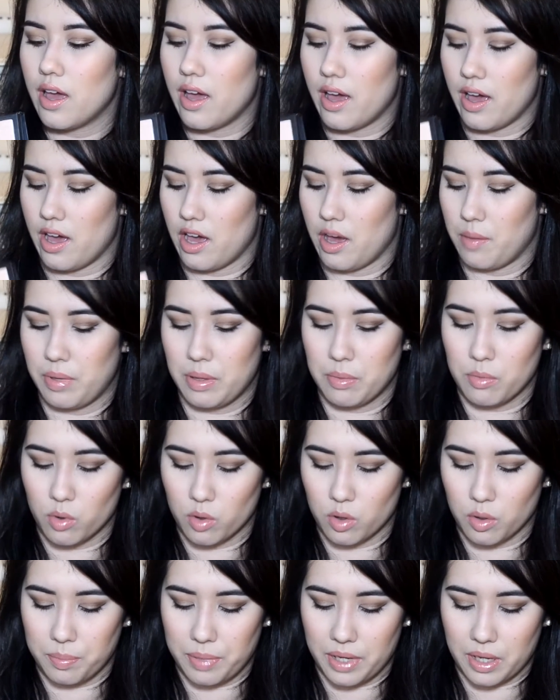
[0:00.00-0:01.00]
A bit
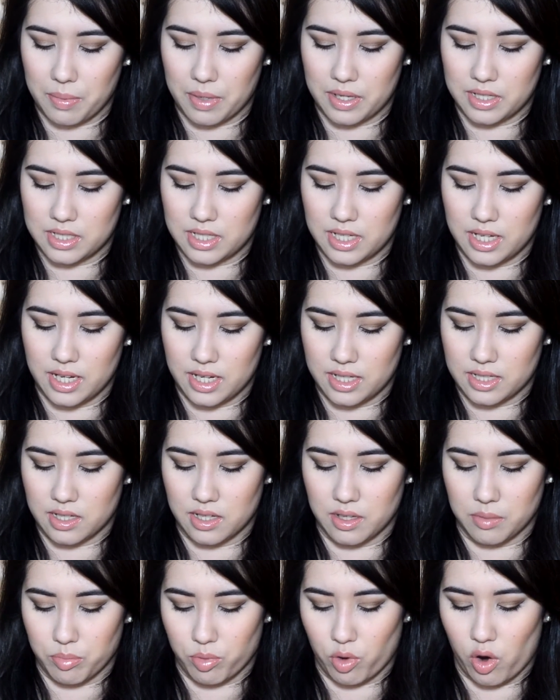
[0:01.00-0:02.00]
more pigmented
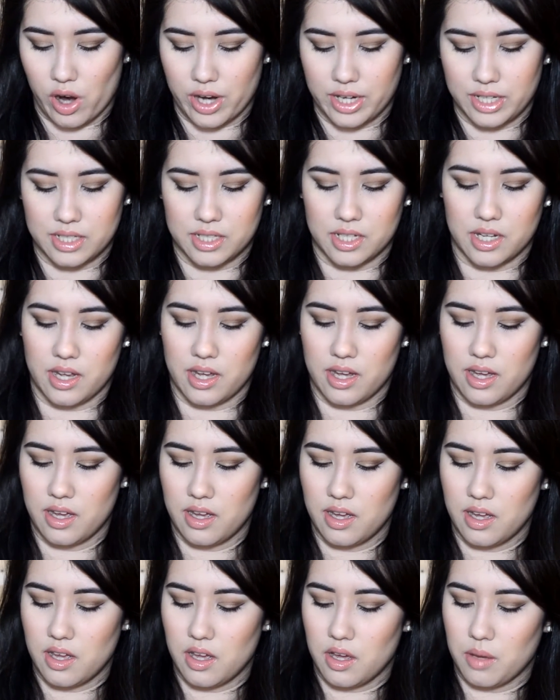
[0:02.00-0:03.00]
and brighter,
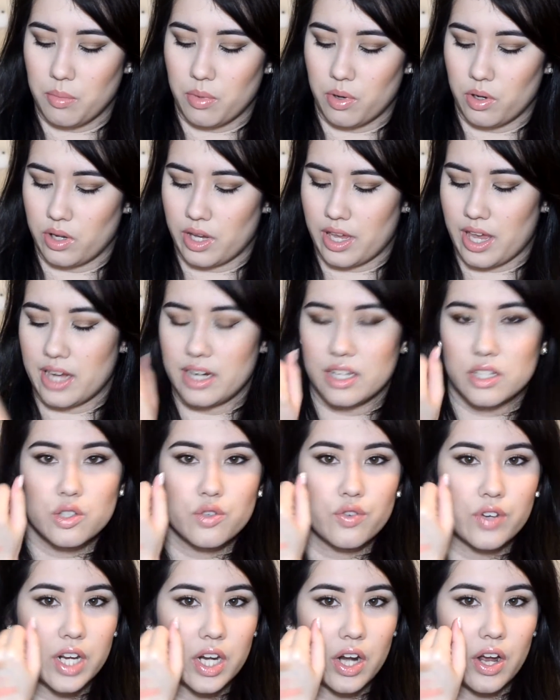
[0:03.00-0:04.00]
but again it's
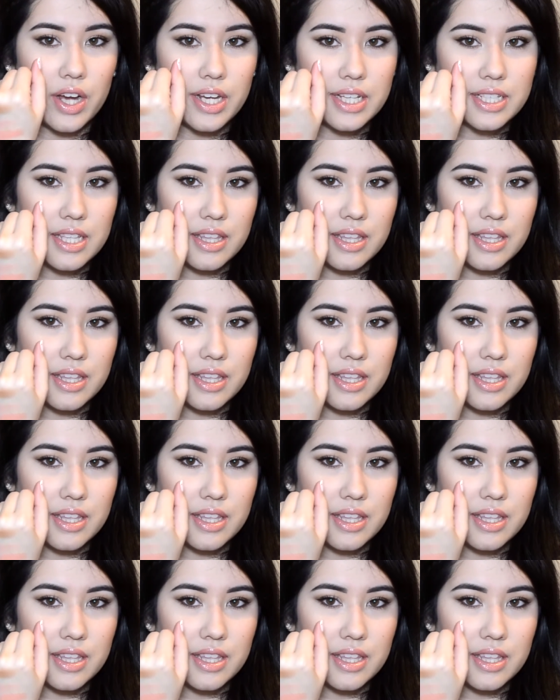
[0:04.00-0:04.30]
really nice.